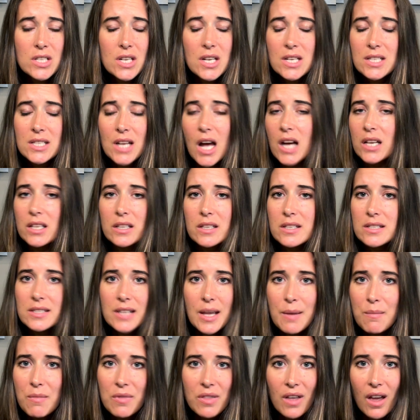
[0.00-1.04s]
did exactly the
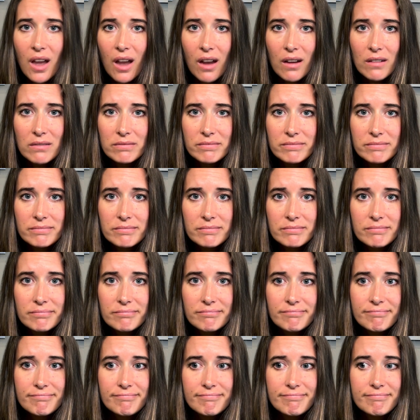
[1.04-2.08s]
same thing.
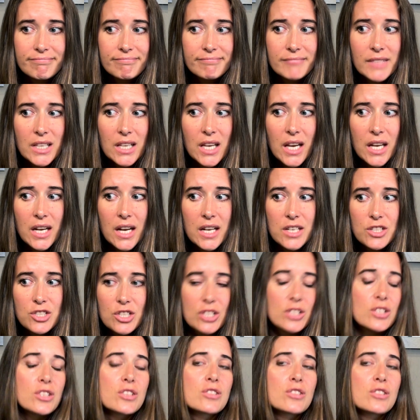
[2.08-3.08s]
And I just